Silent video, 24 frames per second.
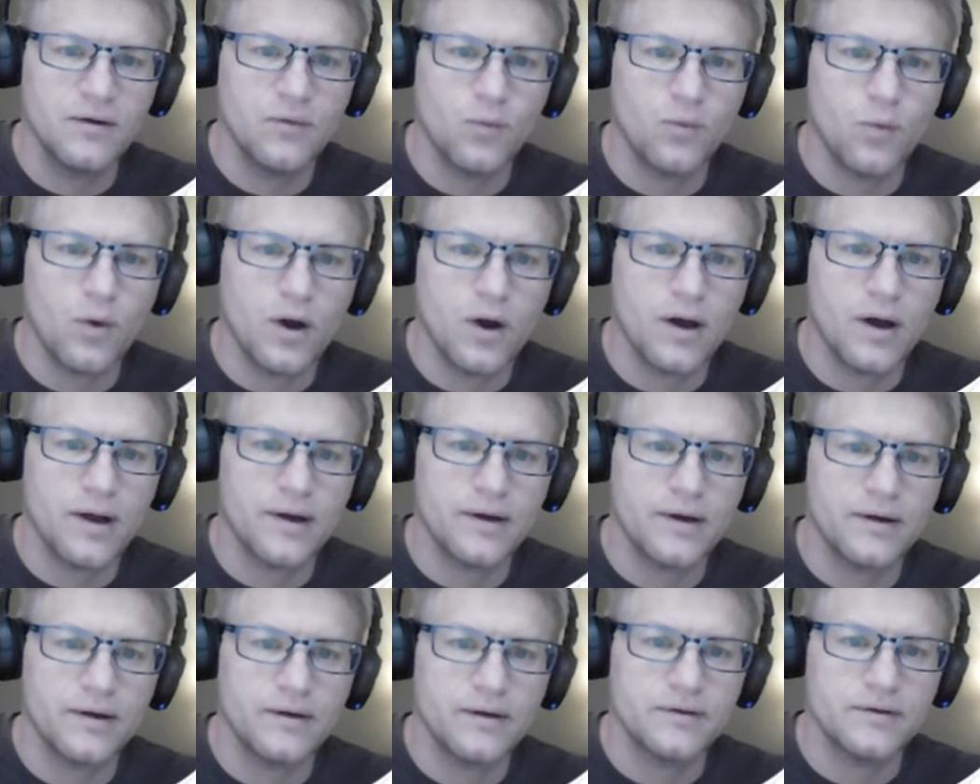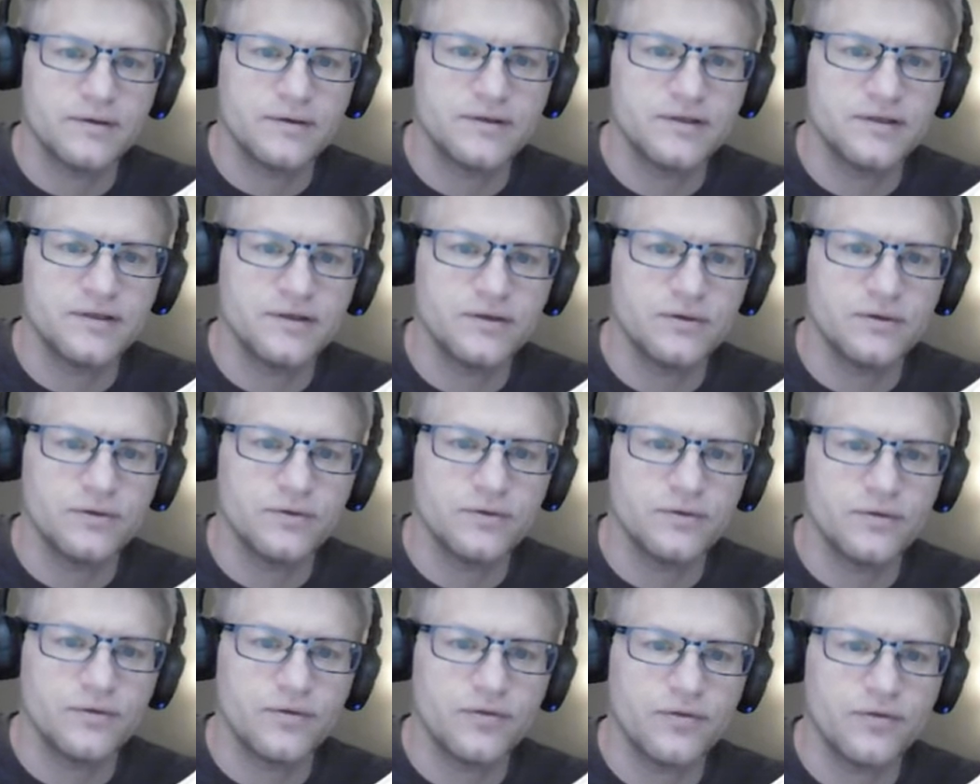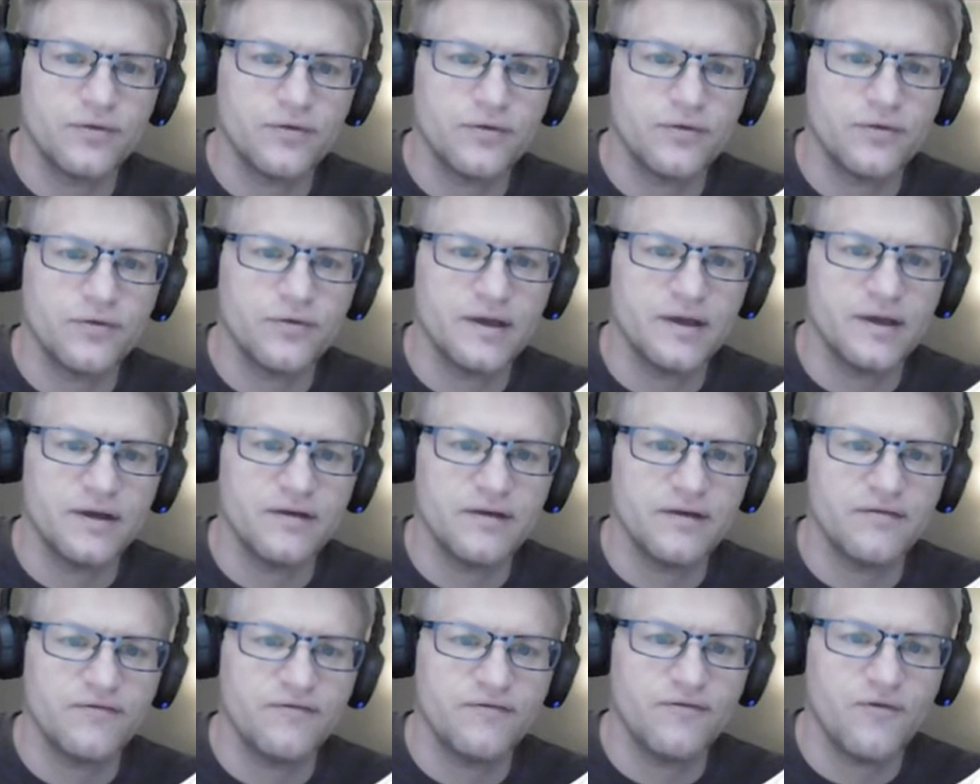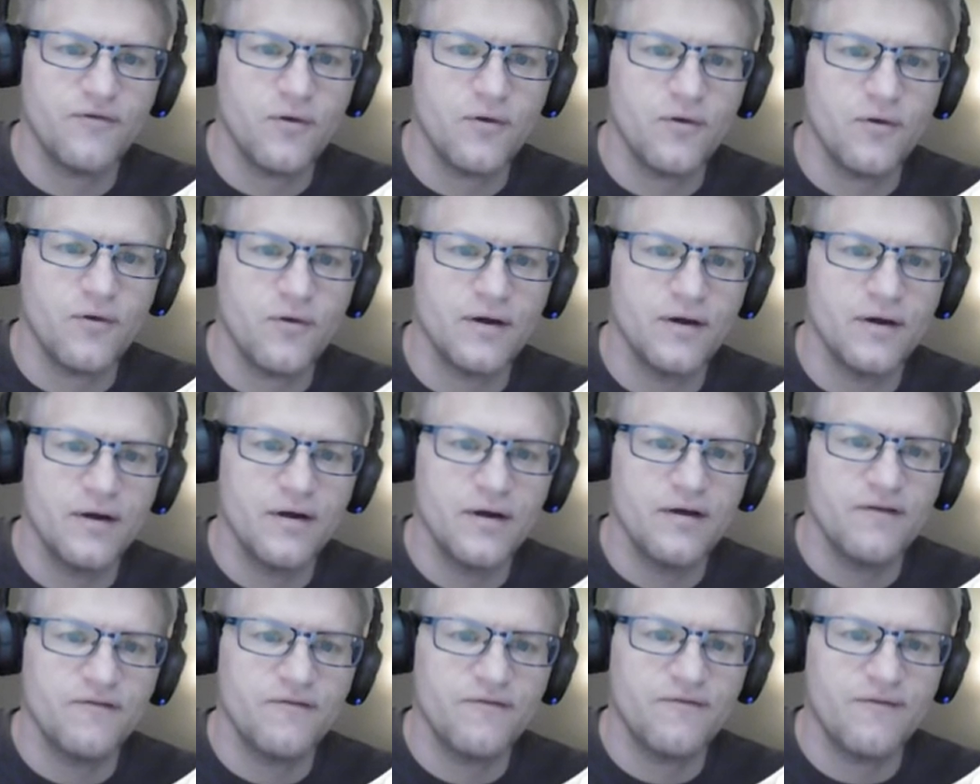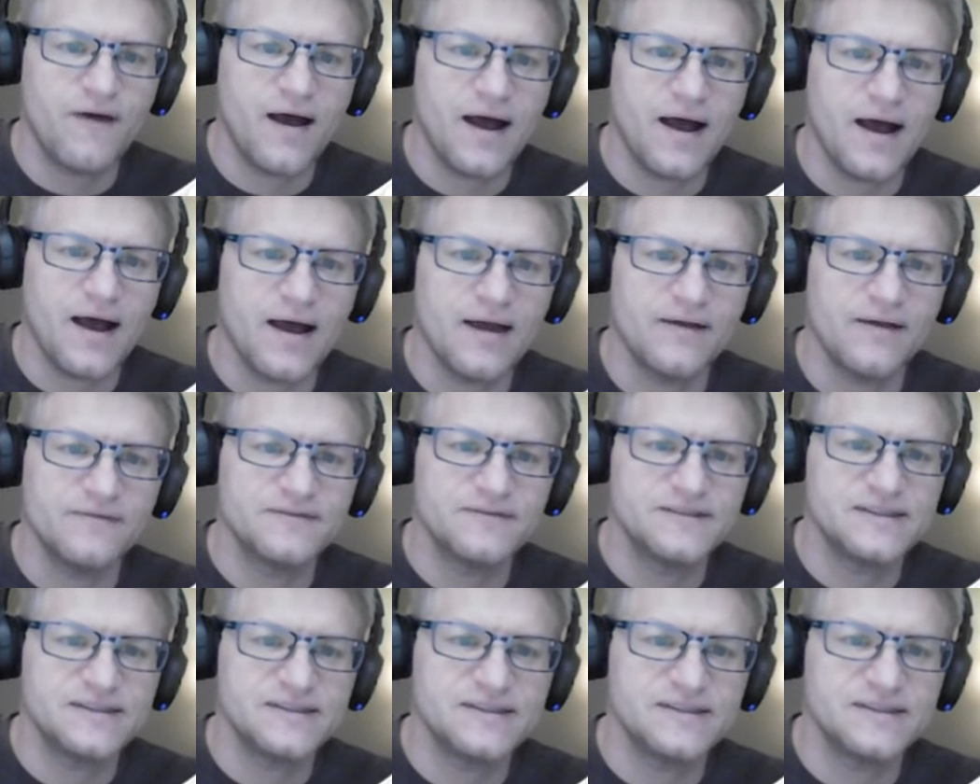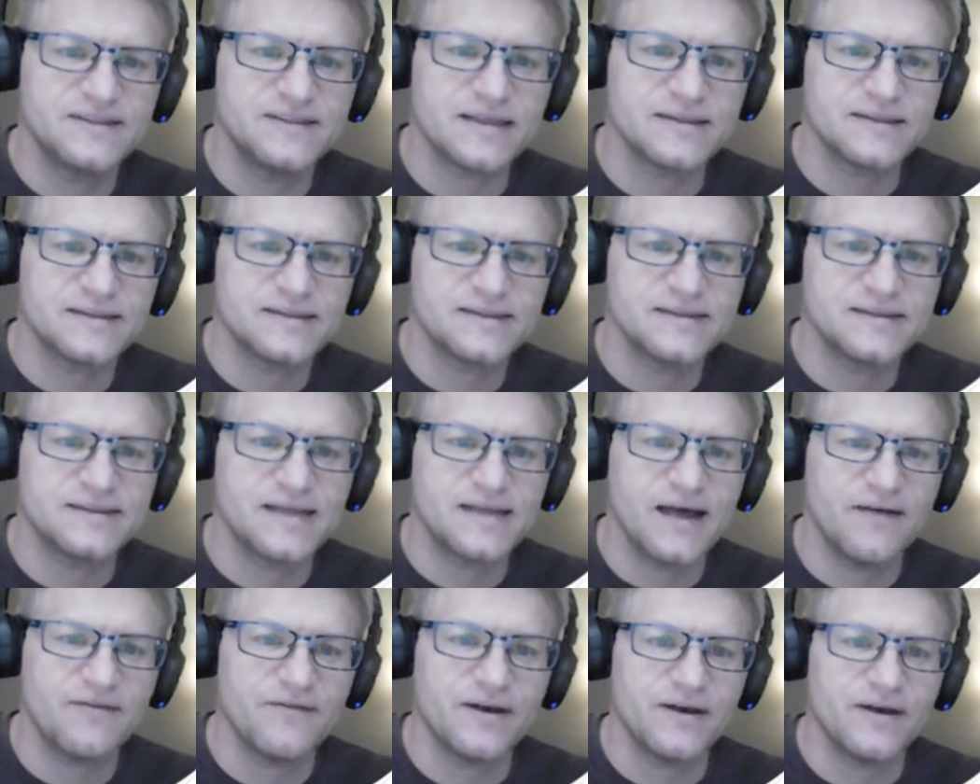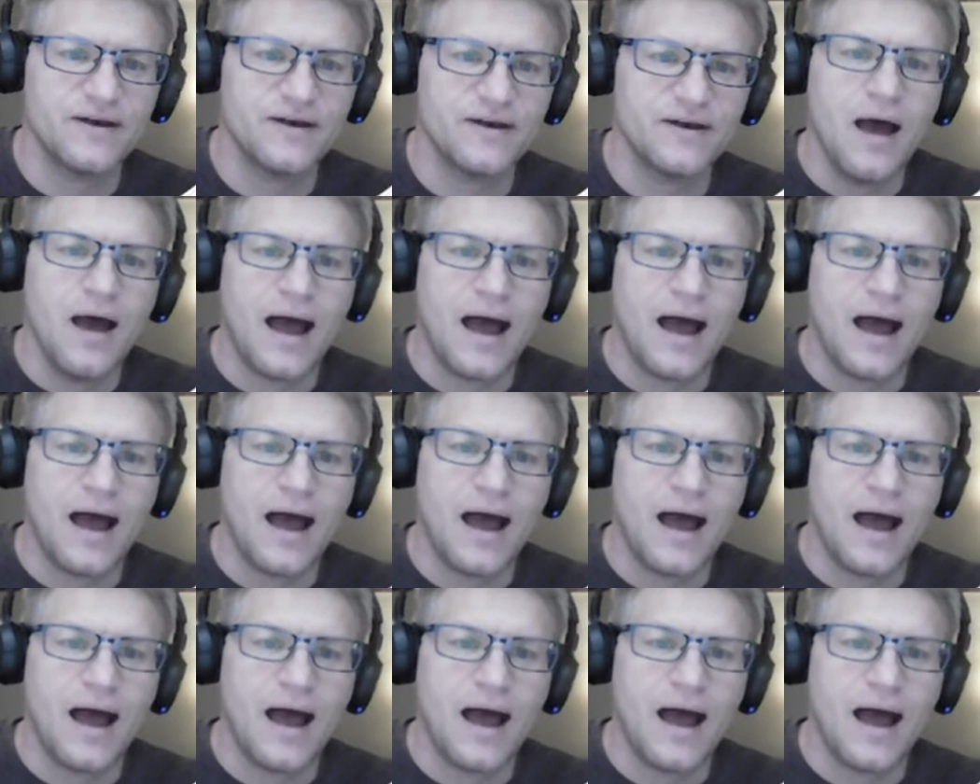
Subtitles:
1, 2, 3, 4, 5, 6, 7.